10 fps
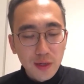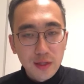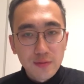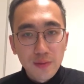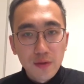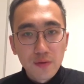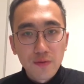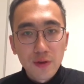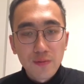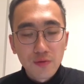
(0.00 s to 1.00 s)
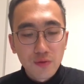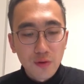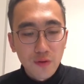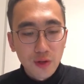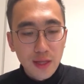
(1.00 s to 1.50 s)
We move on
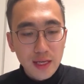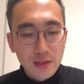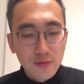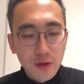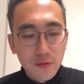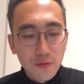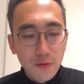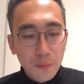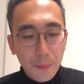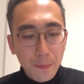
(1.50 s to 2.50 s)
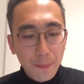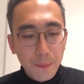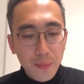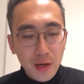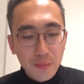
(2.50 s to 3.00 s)
for next one for
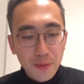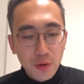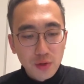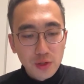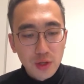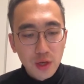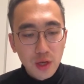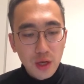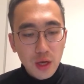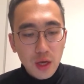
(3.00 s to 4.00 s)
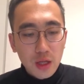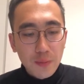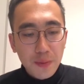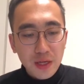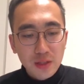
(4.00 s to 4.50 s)
bank bills. The
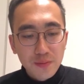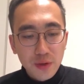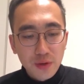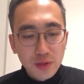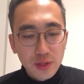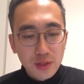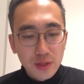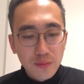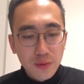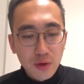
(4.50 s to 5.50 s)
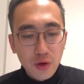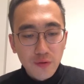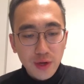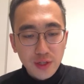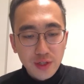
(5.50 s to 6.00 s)
bank's bills is a bill of
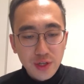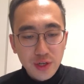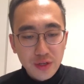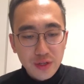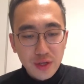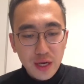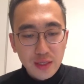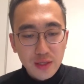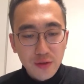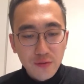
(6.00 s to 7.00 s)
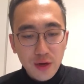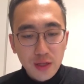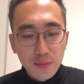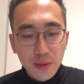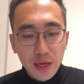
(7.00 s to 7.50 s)
exchange as
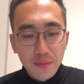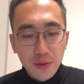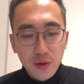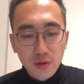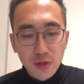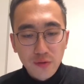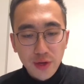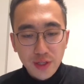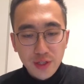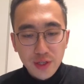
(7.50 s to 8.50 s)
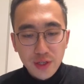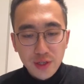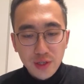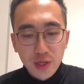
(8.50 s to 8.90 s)
defined by Bills of Exchange